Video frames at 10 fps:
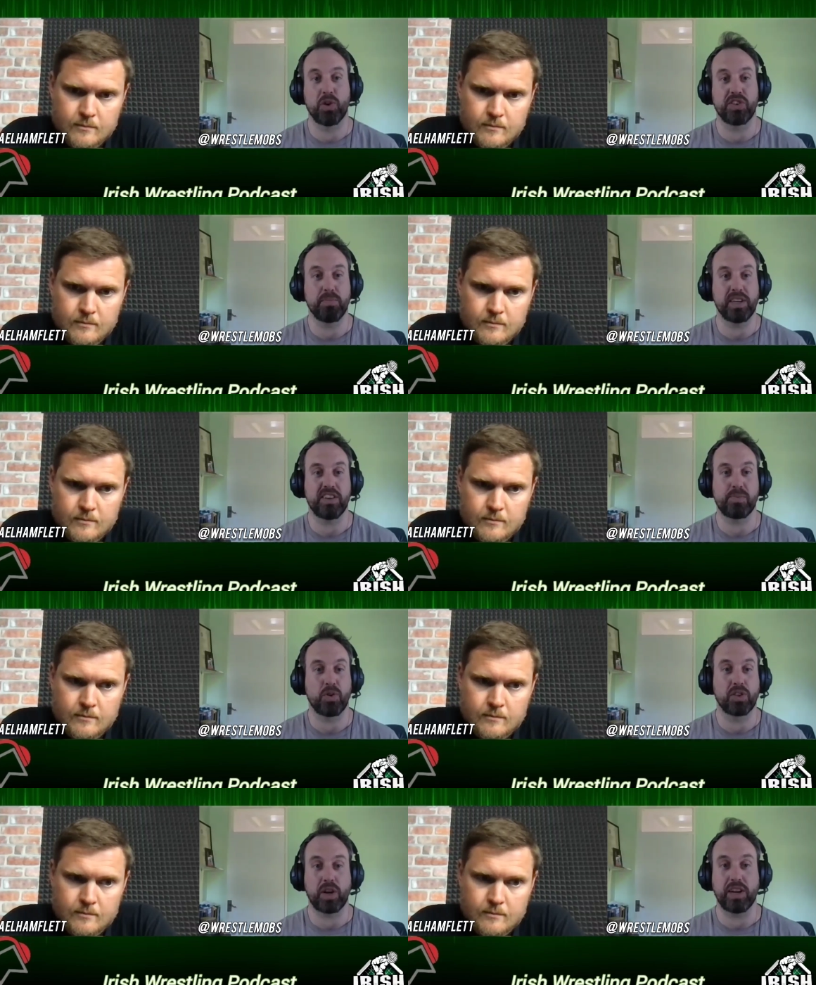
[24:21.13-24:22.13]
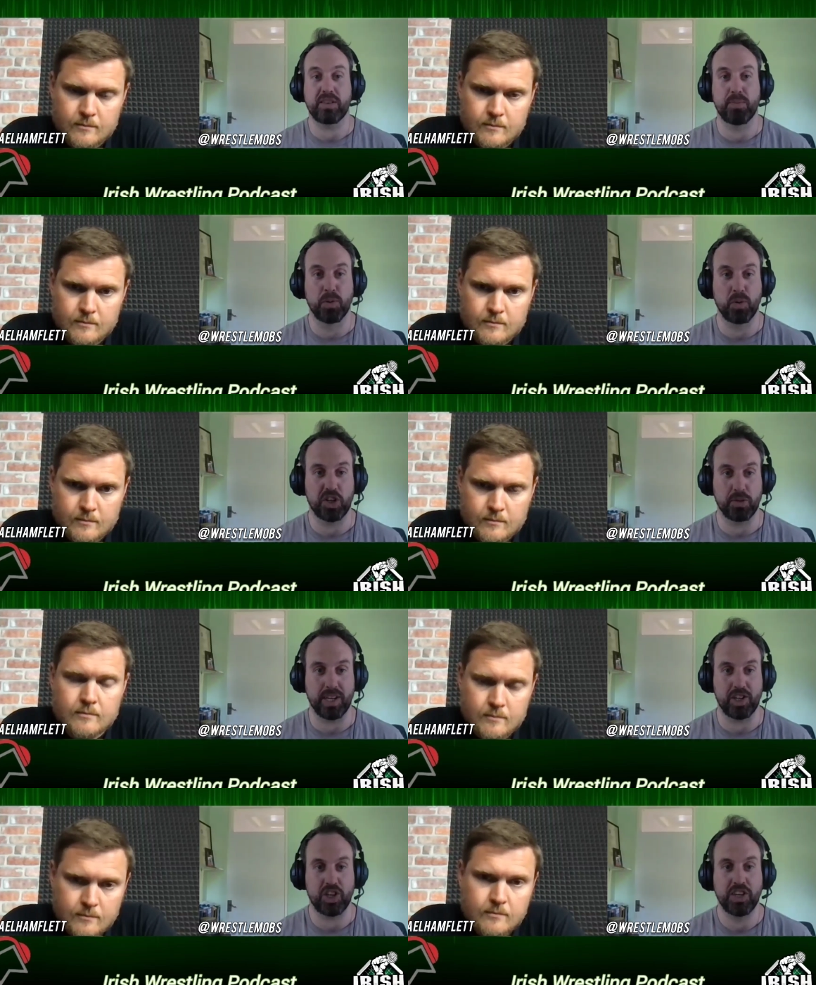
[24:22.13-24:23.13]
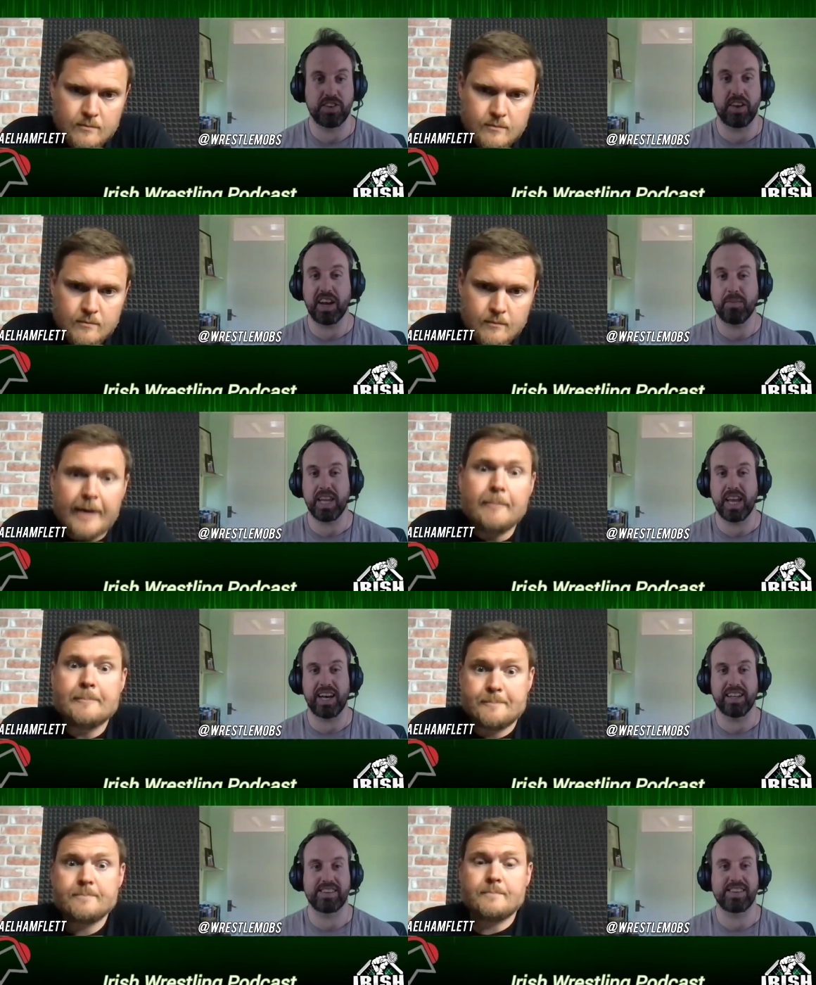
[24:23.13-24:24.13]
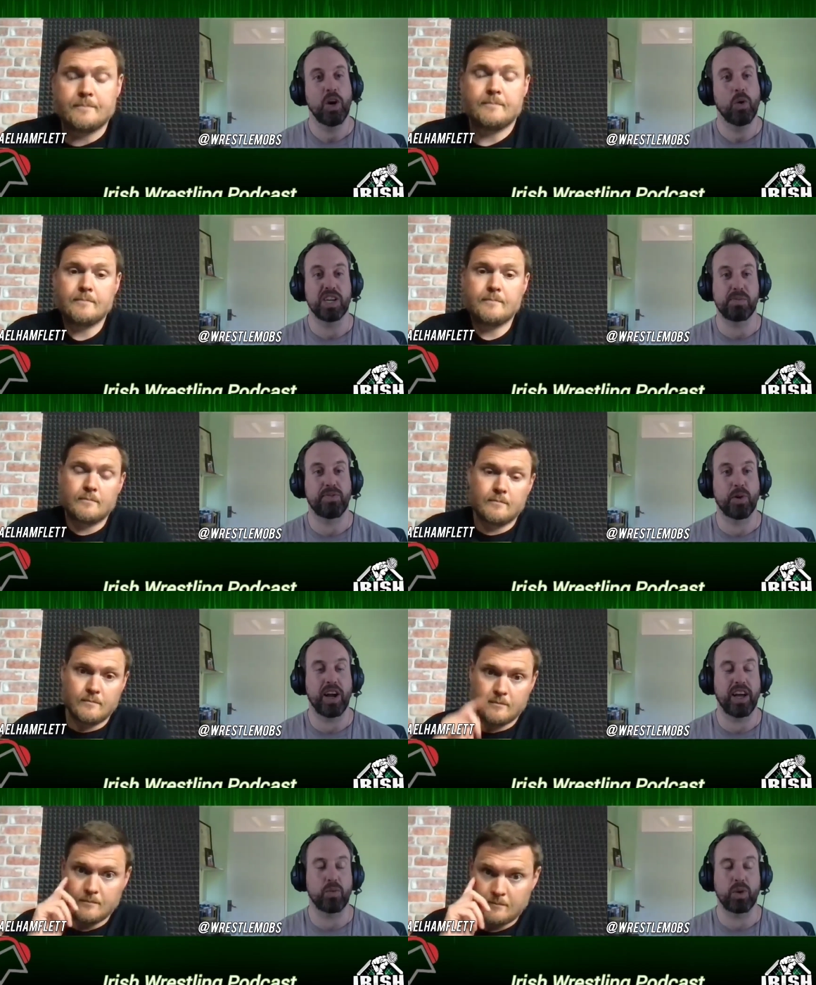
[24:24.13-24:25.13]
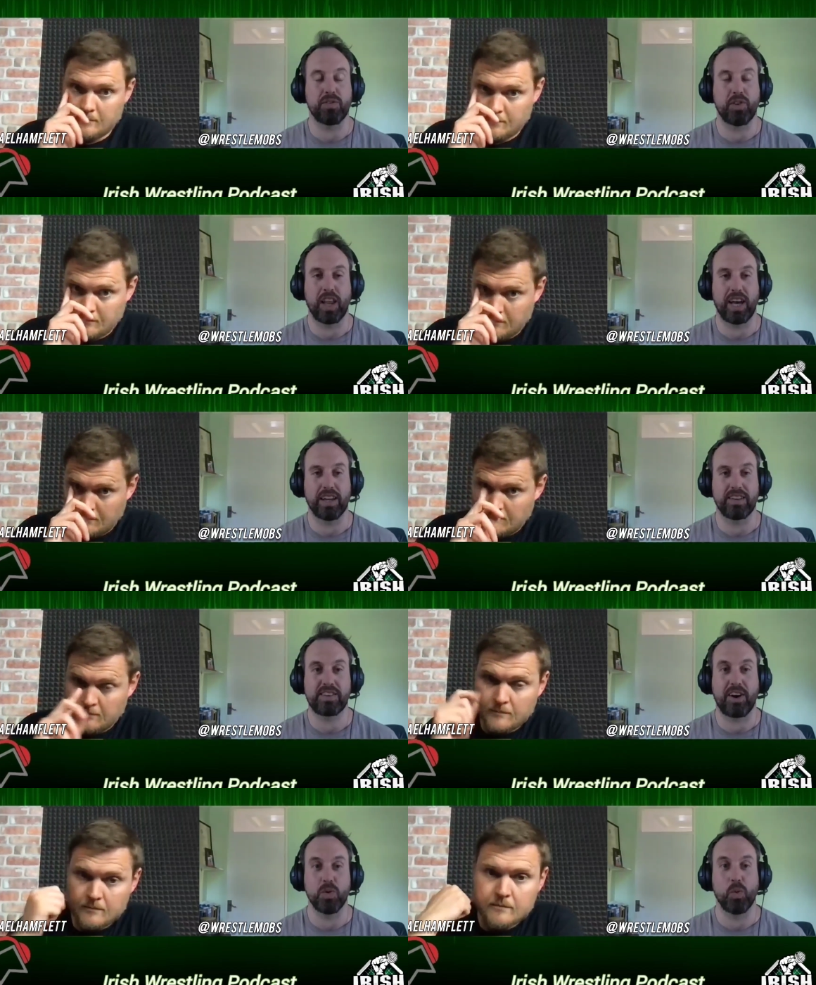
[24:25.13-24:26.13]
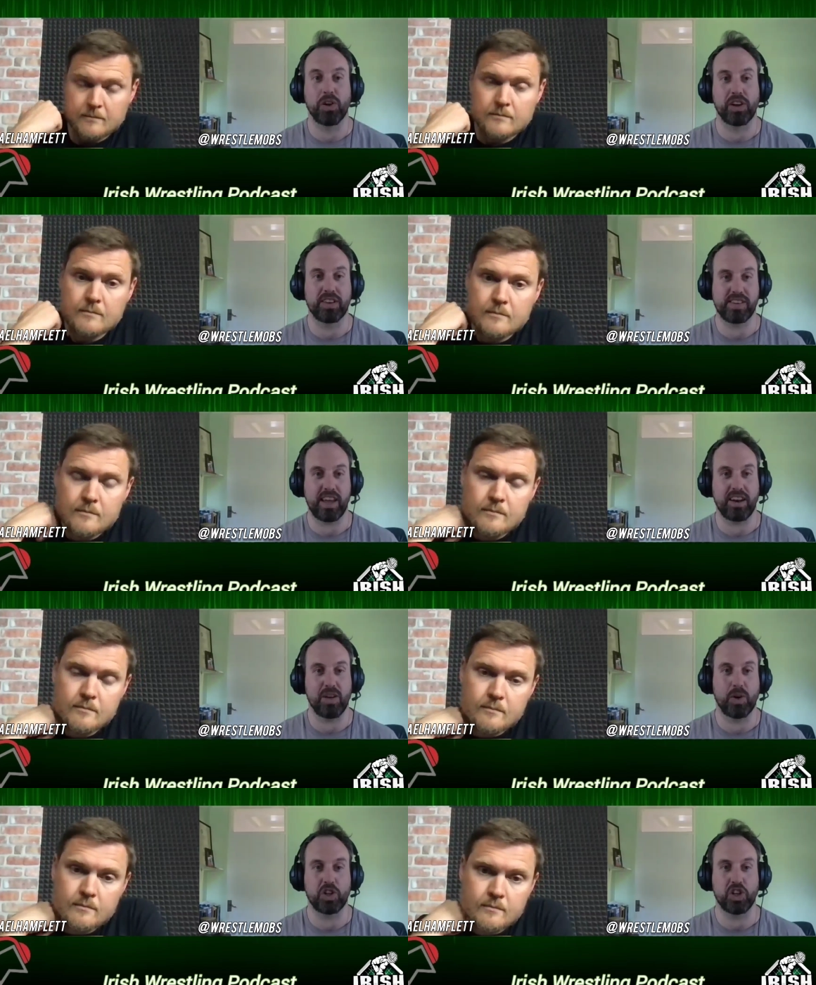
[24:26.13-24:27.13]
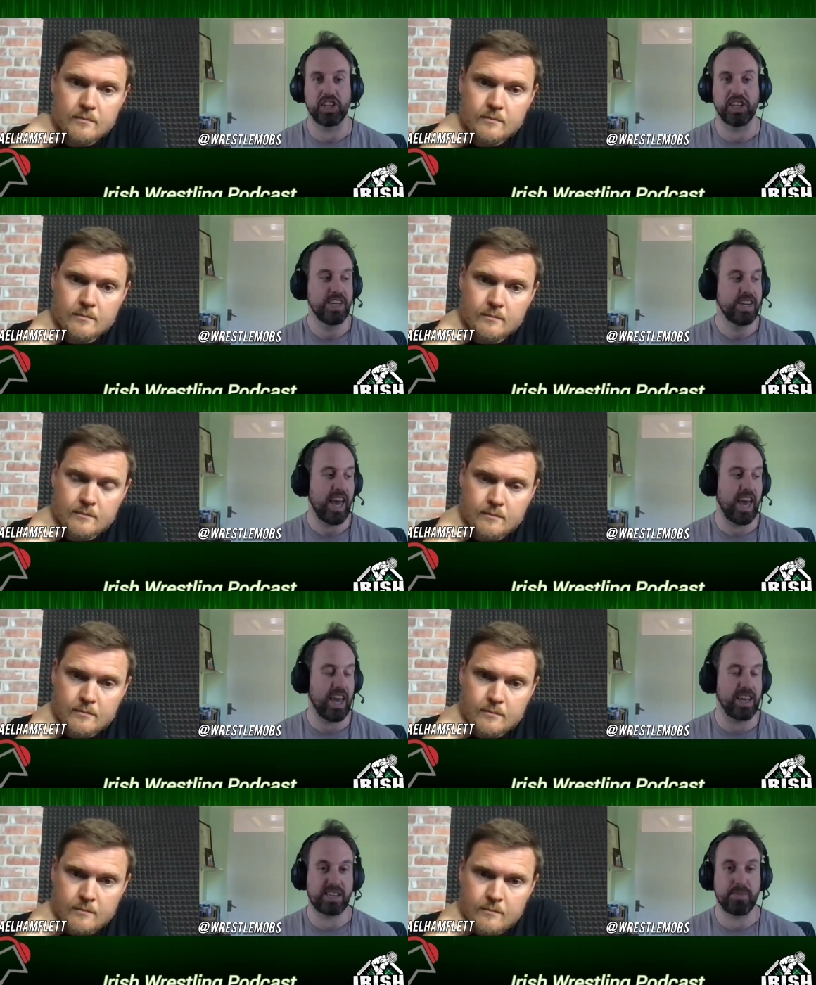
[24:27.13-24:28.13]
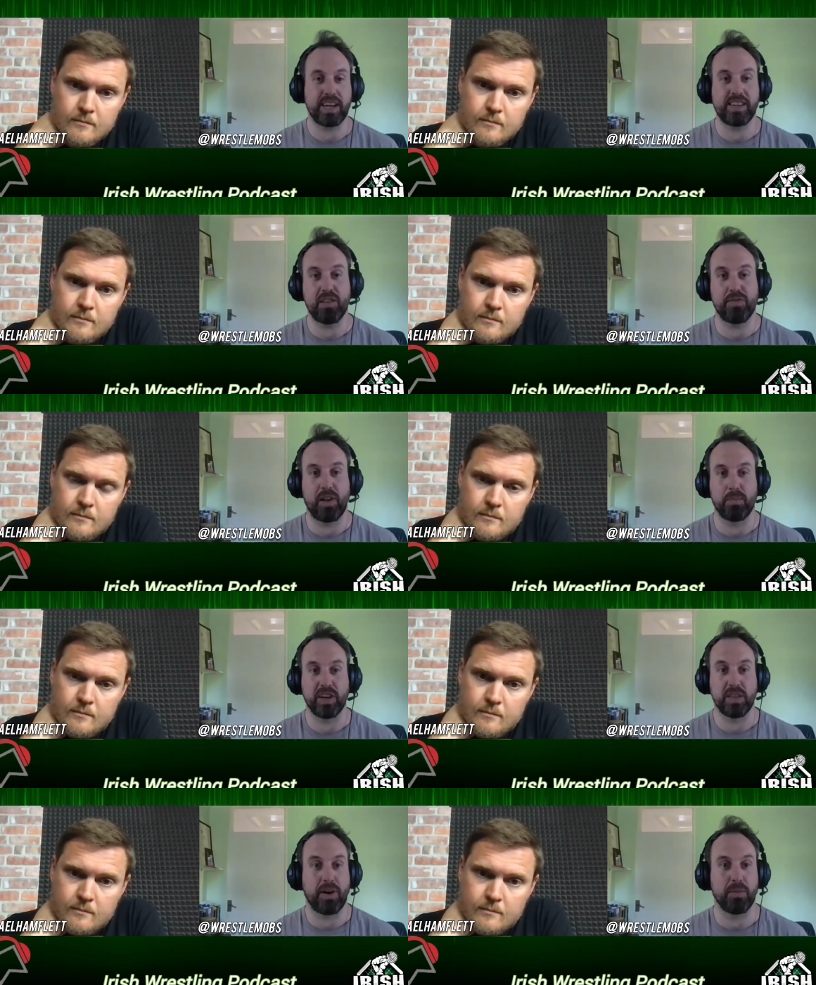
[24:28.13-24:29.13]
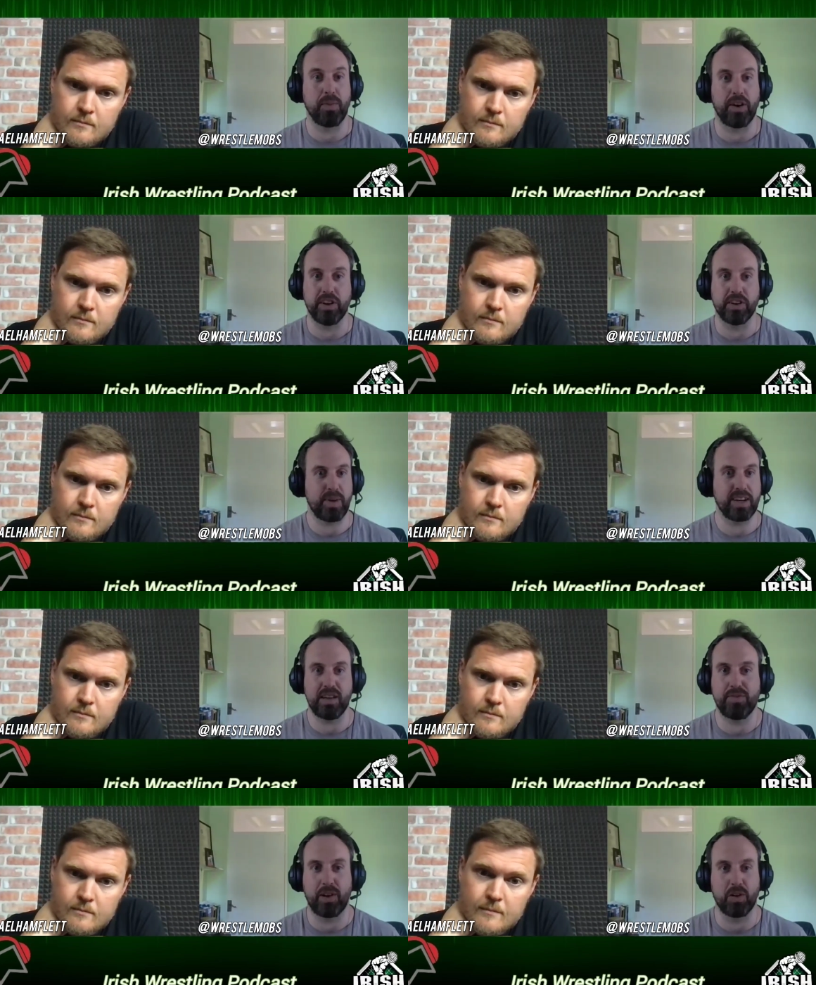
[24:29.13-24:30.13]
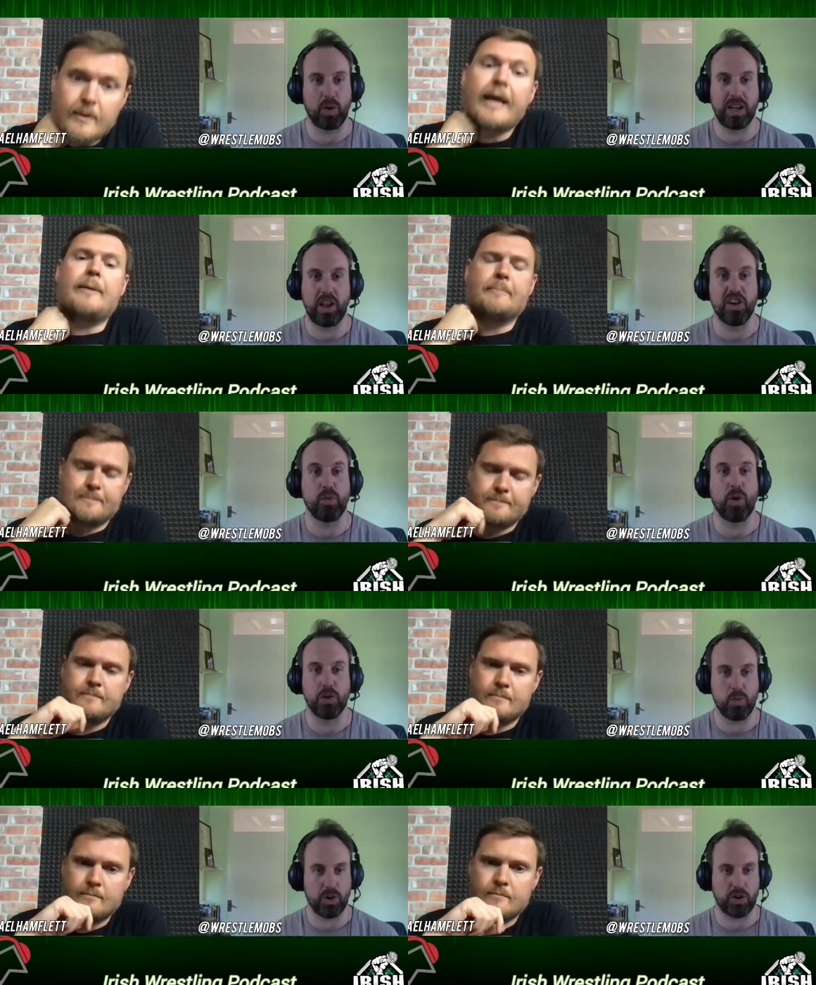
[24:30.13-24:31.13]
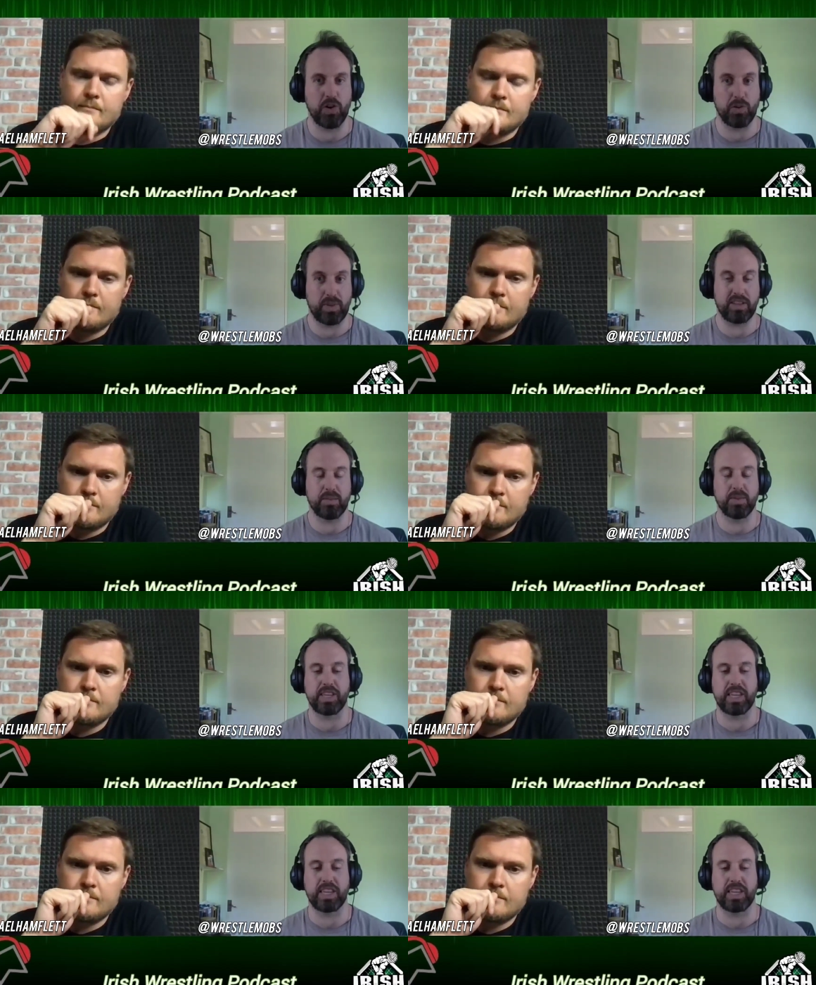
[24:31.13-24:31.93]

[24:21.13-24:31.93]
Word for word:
Speaker 1: sports in B T Sport, they'll go down to the pub to watch a match. So not everybody yeah. has, whereas beforehand, we'd have all had Sky One on the Saturday watching uh, SmackDown followed by The Bottom Line, or SmackDown followed by Live yeah. Wire when we're growing up, that type of